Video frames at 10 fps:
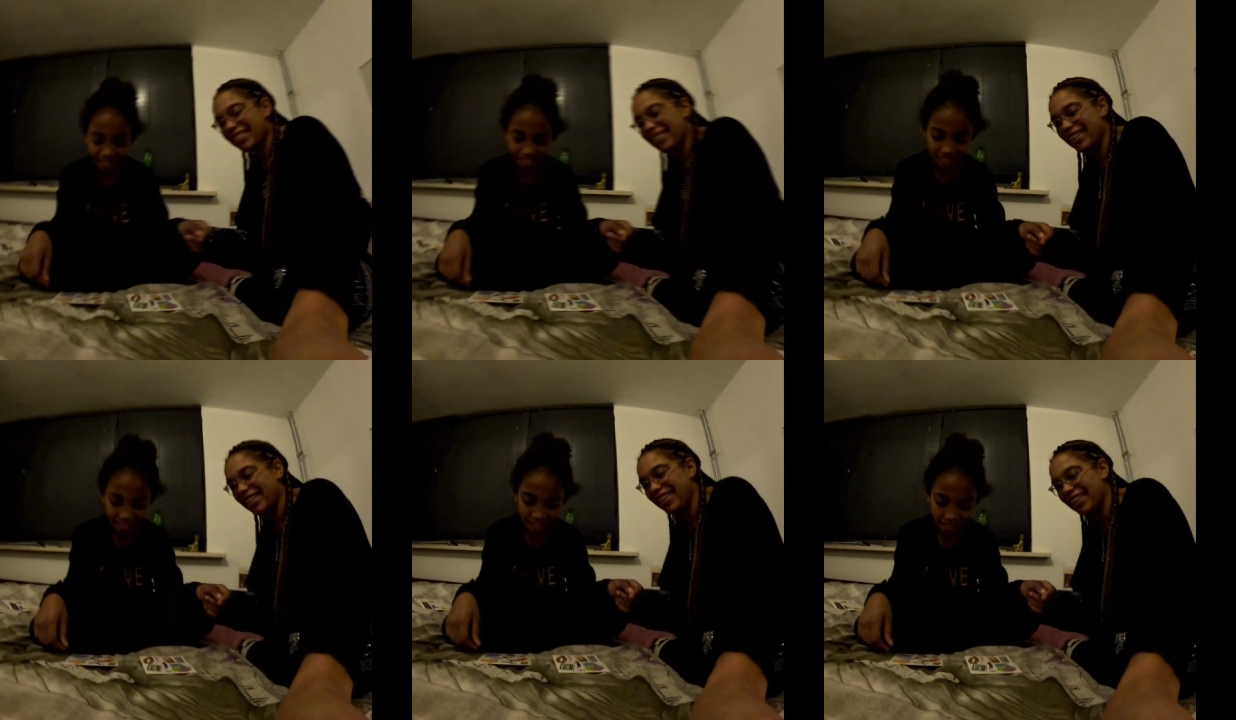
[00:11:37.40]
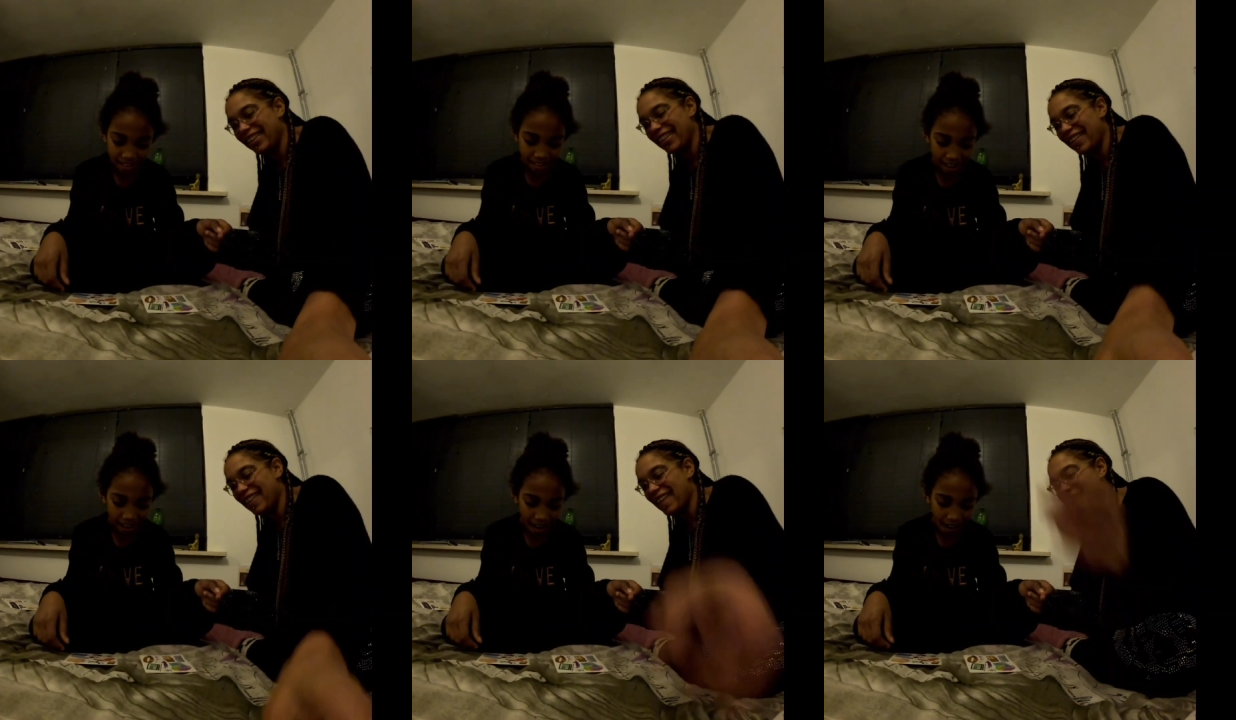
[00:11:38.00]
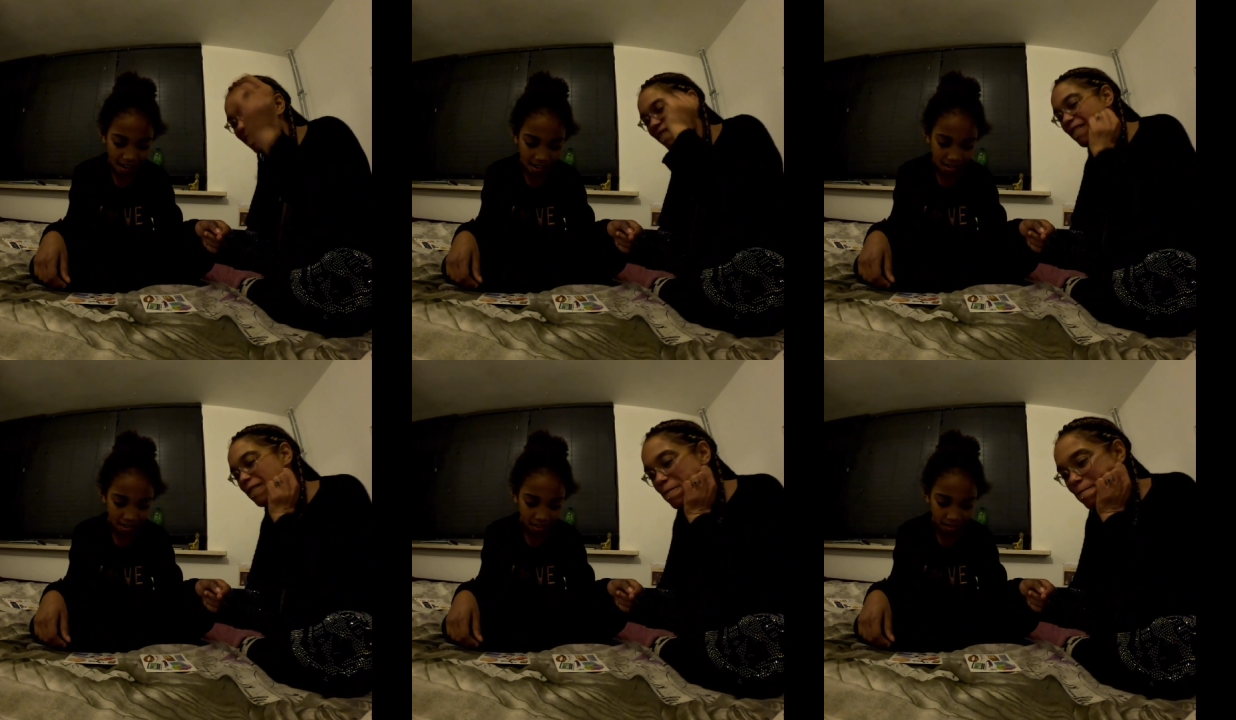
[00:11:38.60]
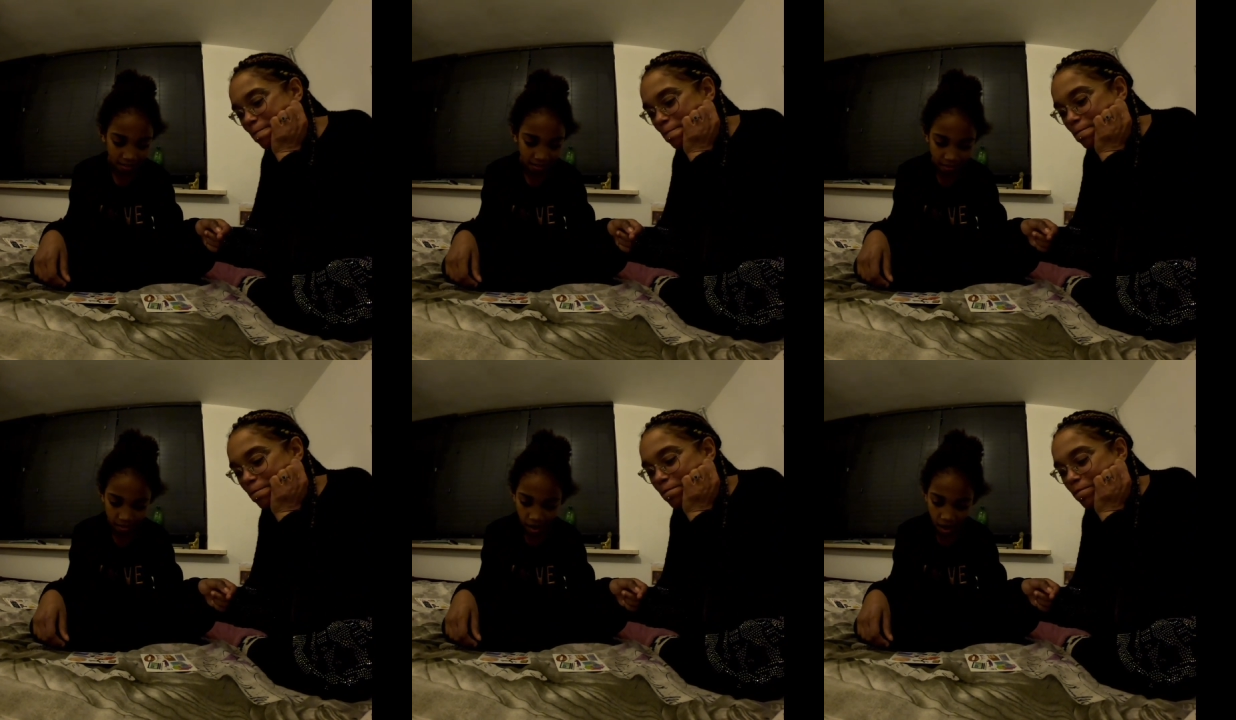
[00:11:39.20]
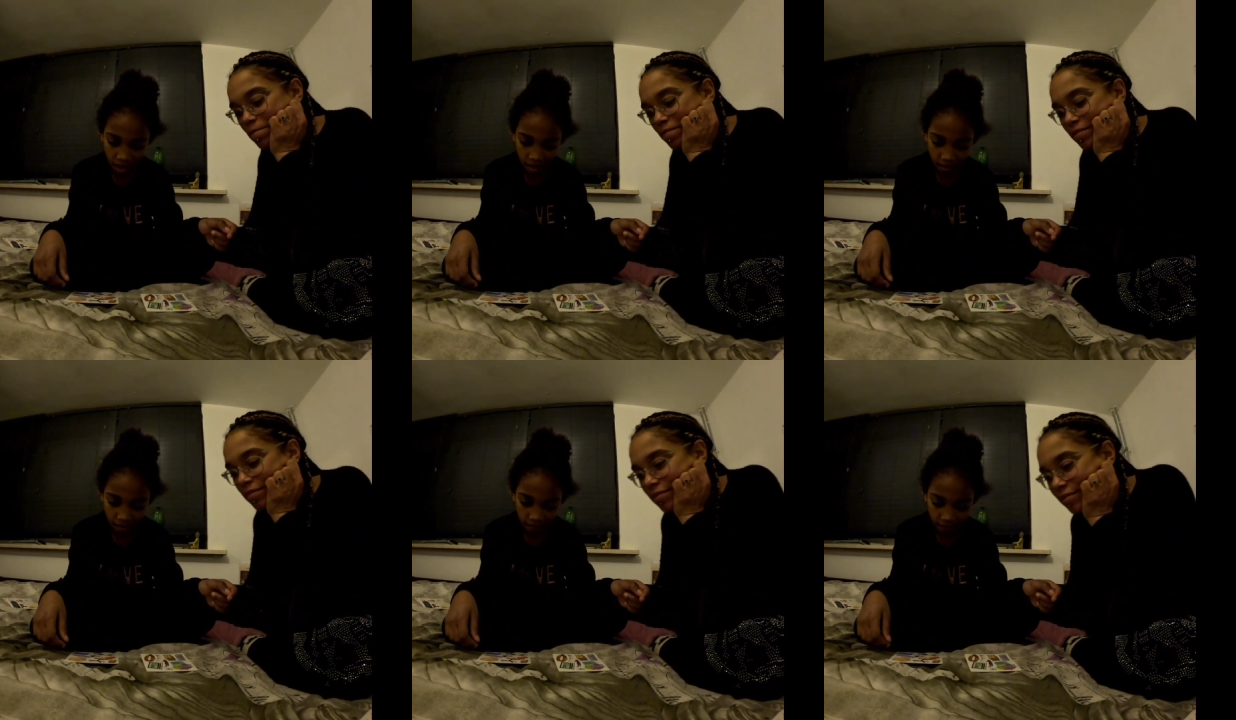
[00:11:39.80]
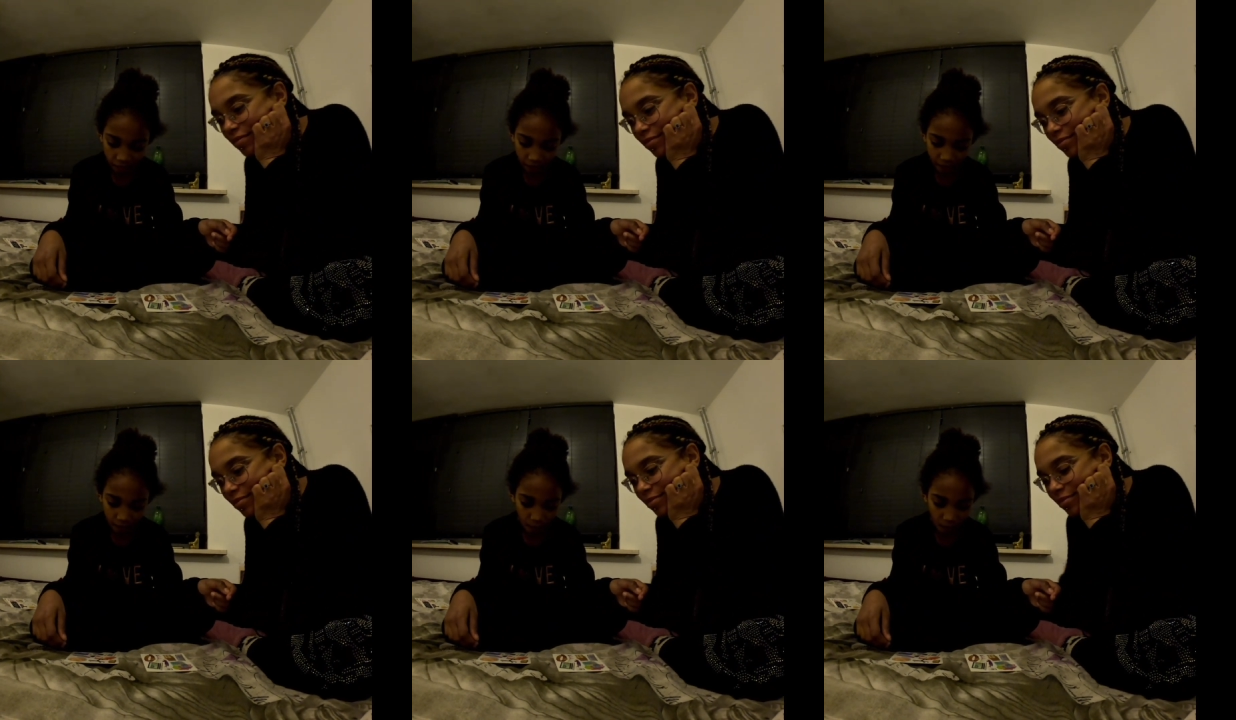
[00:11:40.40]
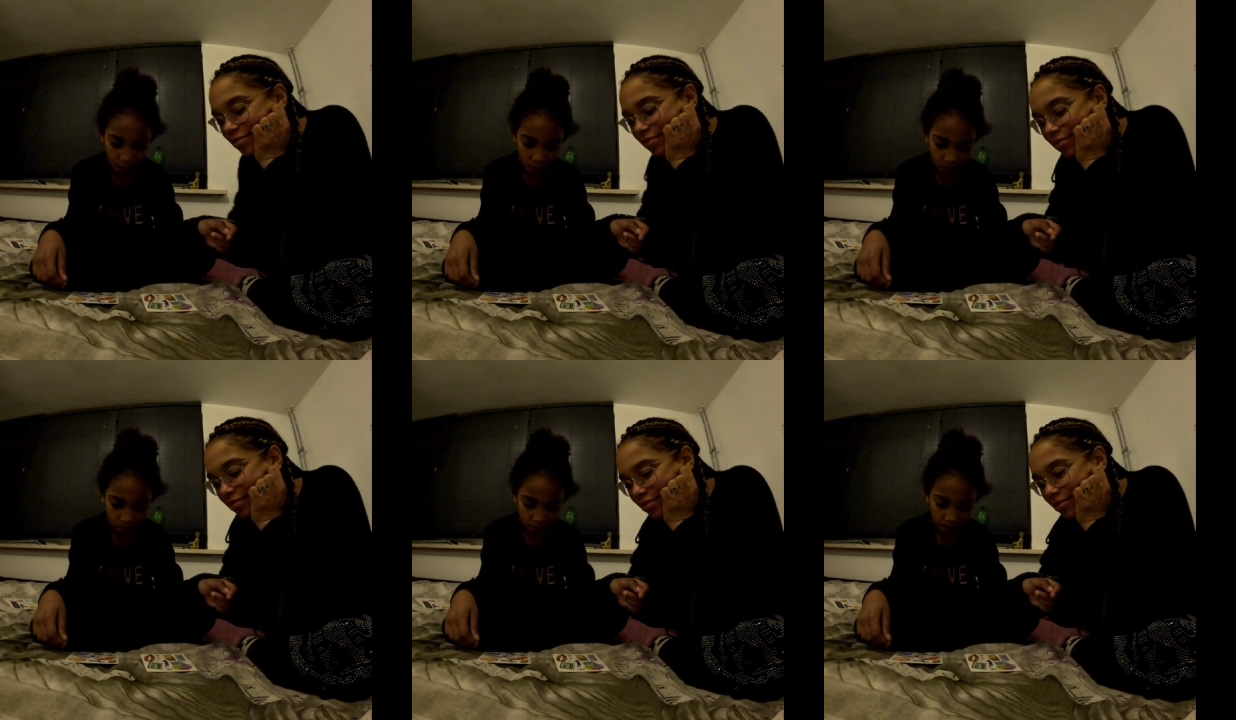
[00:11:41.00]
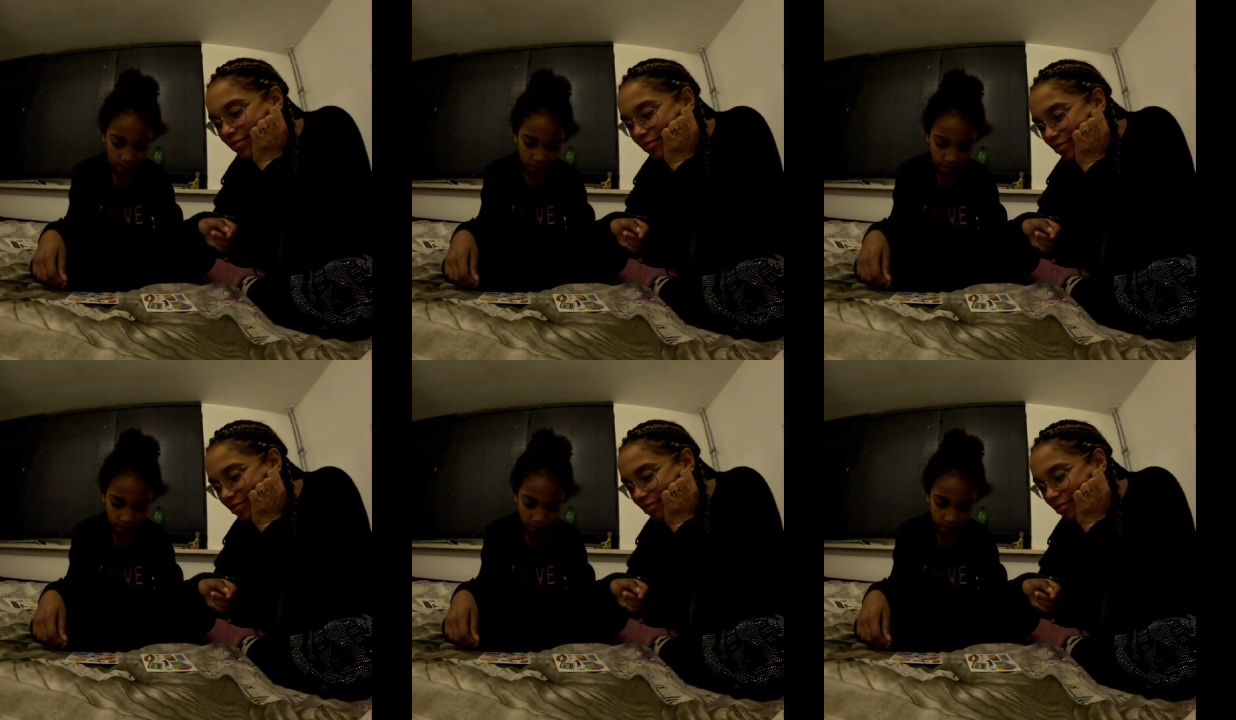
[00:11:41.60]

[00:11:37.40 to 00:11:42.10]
Nobody speaks.